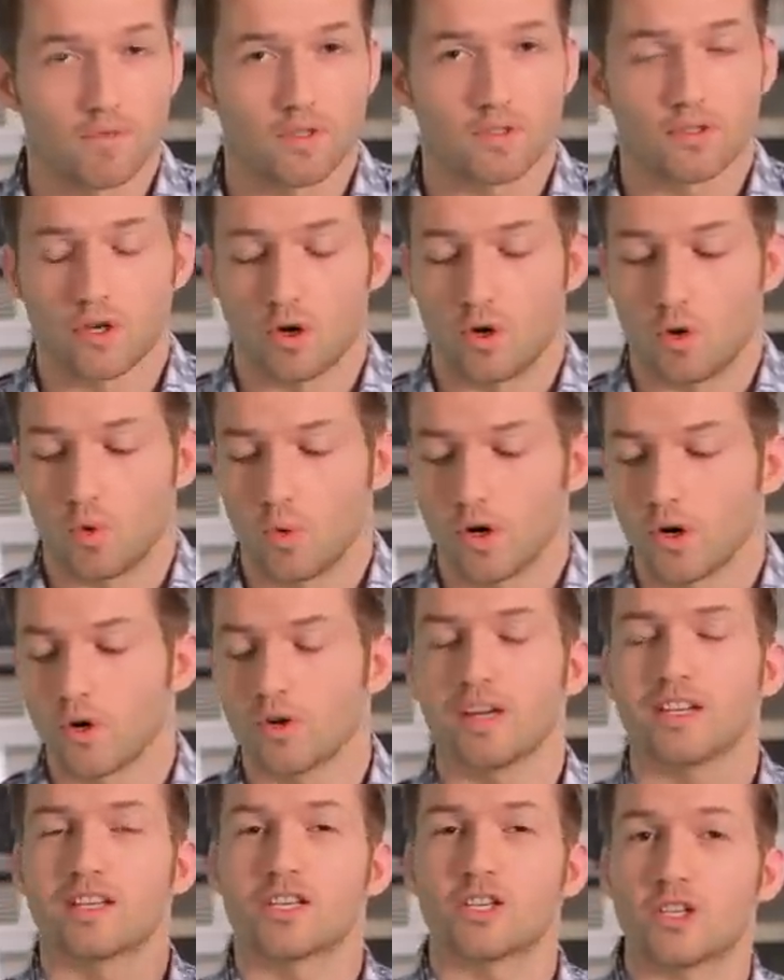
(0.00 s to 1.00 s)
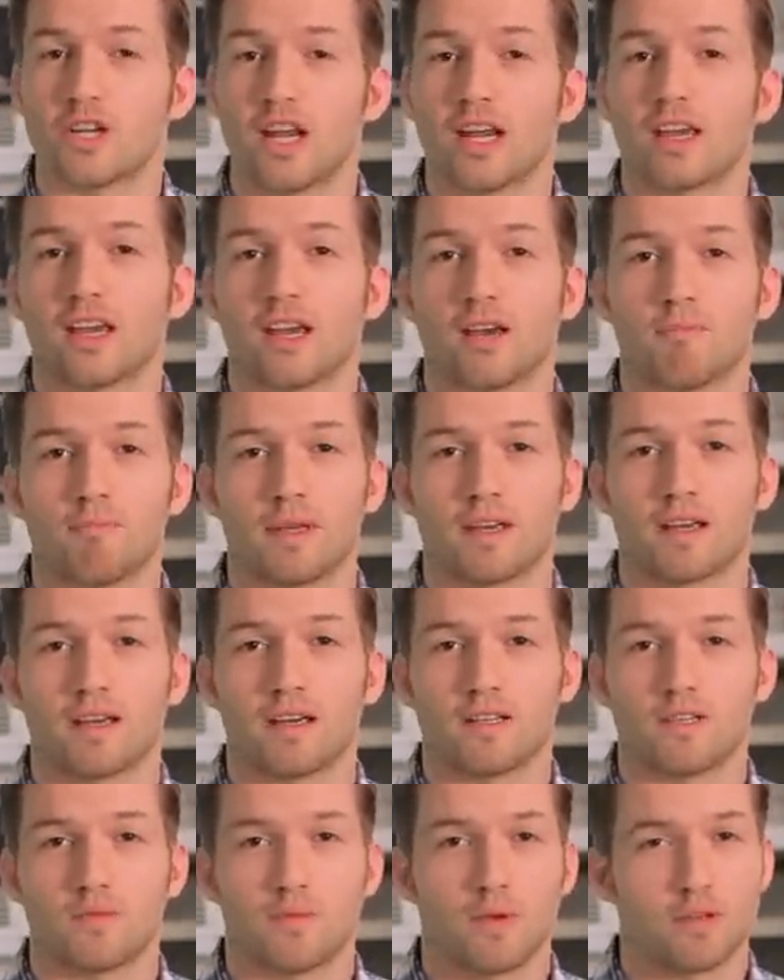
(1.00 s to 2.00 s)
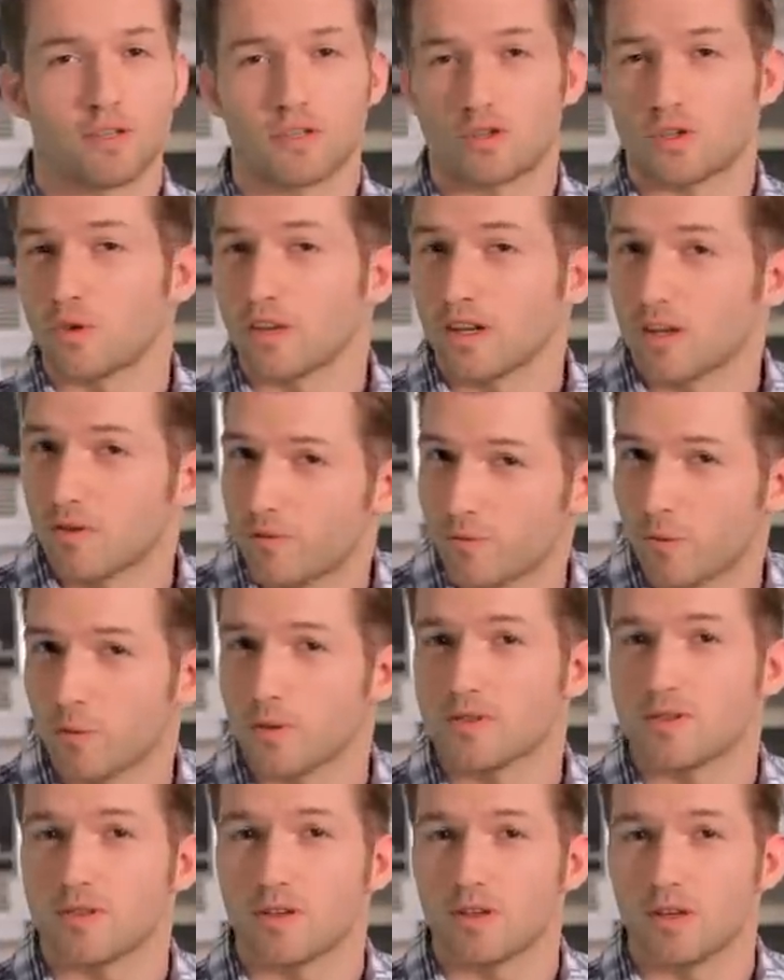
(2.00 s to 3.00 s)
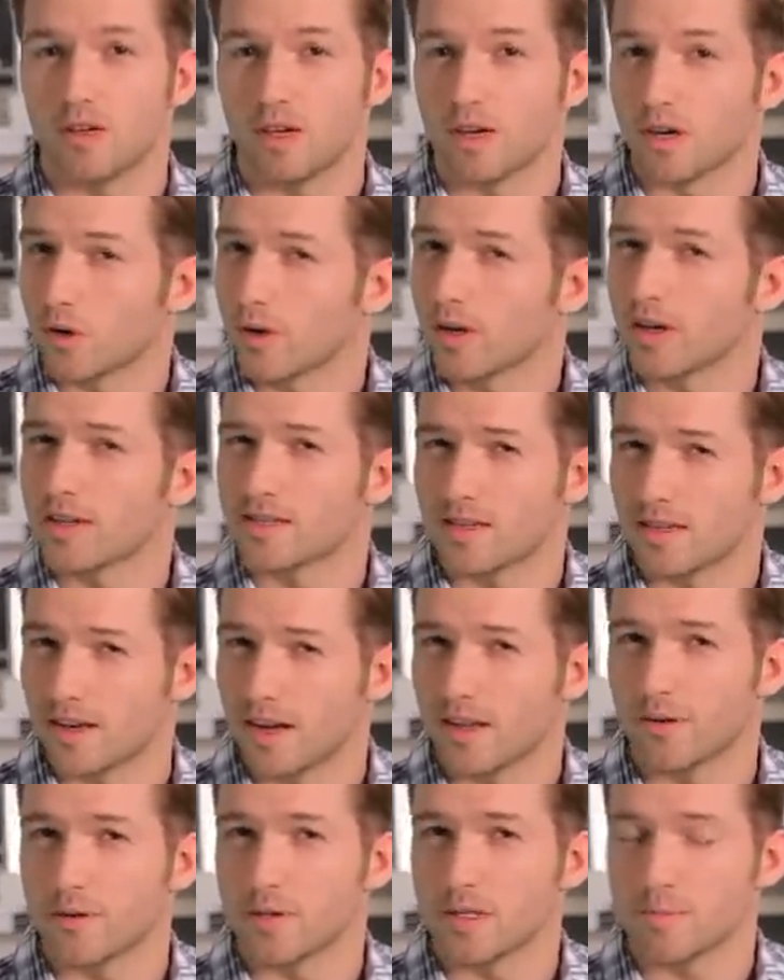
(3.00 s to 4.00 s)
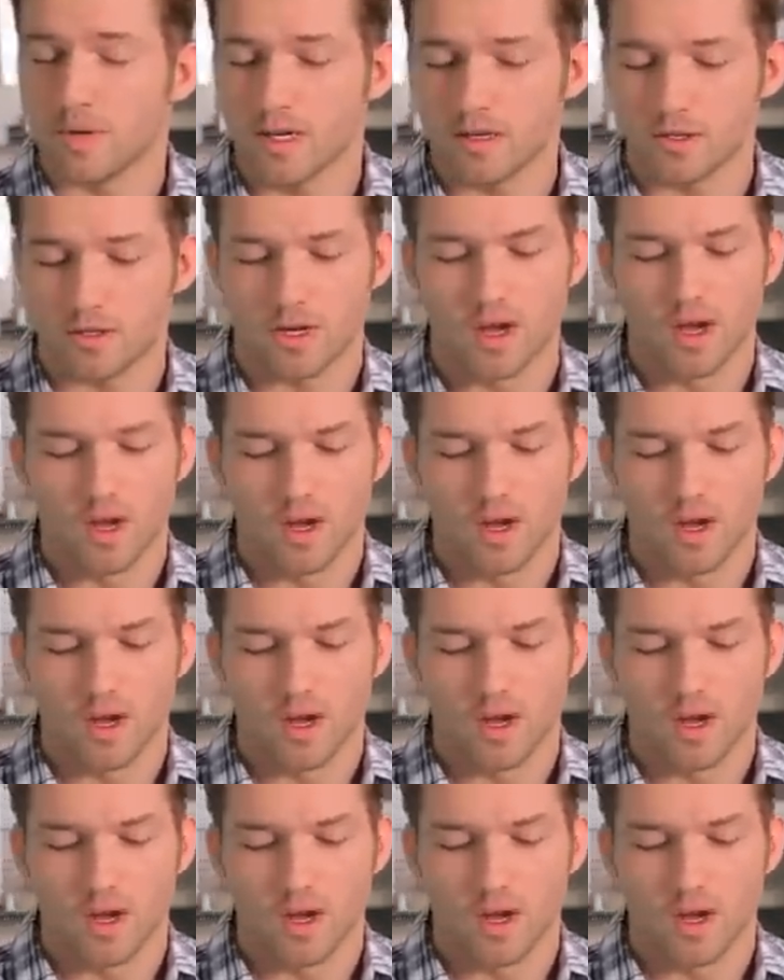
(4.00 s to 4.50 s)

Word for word: So we don't need to shake it because we just don't need to force the ingredients together as much.